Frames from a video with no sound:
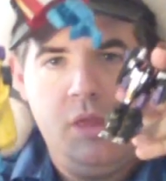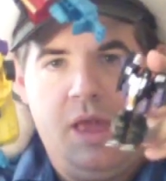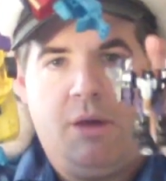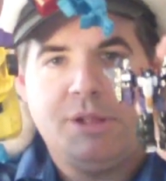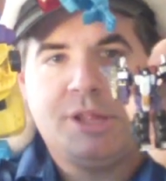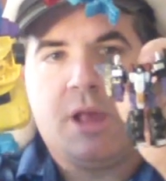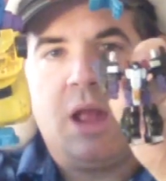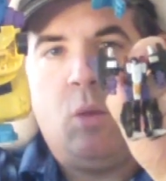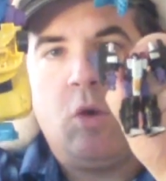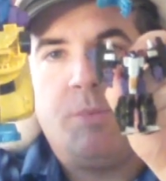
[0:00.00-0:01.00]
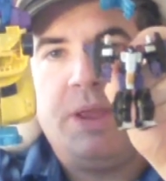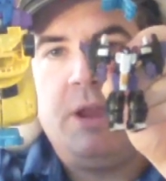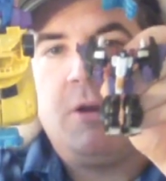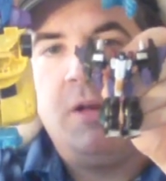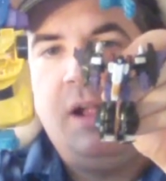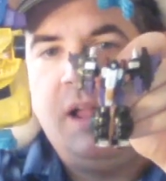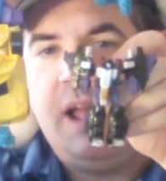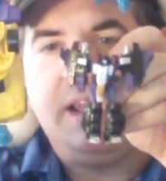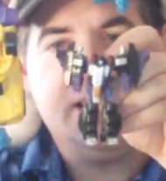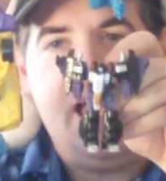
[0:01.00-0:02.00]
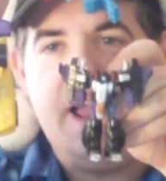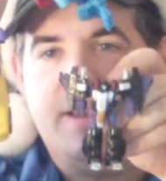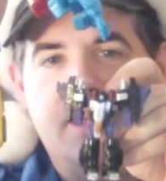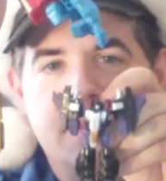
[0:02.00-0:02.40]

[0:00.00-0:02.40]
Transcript: Skywarp here, and again,